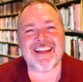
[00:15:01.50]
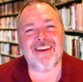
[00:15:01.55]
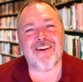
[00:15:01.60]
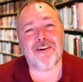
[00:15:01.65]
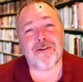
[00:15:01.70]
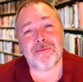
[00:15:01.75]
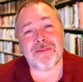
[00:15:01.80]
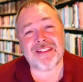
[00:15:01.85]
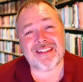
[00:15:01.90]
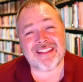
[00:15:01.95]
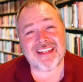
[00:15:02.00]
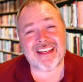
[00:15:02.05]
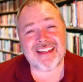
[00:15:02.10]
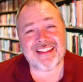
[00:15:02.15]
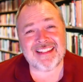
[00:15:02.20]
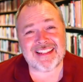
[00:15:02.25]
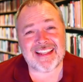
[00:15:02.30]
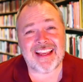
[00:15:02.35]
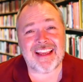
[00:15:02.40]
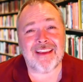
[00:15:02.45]
home, stay
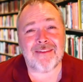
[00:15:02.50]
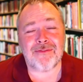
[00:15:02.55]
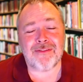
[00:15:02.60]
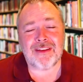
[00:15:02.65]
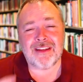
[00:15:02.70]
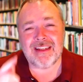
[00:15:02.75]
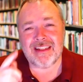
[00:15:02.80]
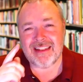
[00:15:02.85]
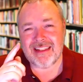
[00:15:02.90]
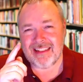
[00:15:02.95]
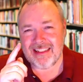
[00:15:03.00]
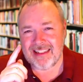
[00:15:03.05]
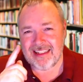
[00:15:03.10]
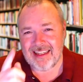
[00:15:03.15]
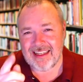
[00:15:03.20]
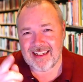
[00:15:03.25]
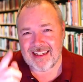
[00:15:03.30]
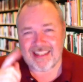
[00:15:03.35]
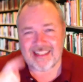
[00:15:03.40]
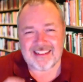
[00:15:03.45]
safe,
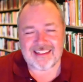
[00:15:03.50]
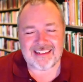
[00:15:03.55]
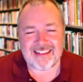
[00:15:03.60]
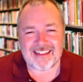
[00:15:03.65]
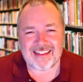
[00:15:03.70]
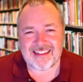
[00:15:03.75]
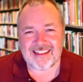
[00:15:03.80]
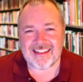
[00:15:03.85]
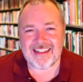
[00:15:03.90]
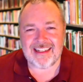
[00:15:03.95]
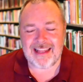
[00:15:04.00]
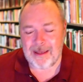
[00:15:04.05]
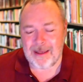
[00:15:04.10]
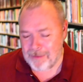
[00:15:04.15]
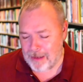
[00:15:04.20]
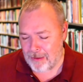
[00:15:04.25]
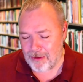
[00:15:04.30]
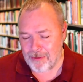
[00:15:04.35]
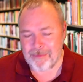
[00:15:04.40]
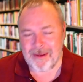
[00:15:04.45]
and uh, get that
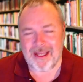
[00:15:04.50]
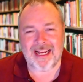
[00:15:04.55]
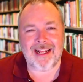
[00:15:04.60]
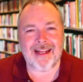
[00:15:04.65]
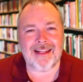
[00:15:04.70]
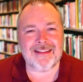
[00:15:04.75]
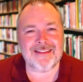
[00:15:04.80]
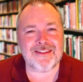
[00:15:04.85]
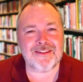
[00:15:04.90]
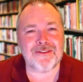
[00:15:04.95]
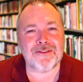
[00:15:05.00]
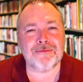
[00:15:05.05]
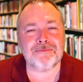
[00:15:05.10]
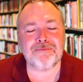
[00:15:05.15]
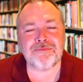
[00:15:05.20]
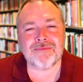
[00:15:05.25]
power back on soon.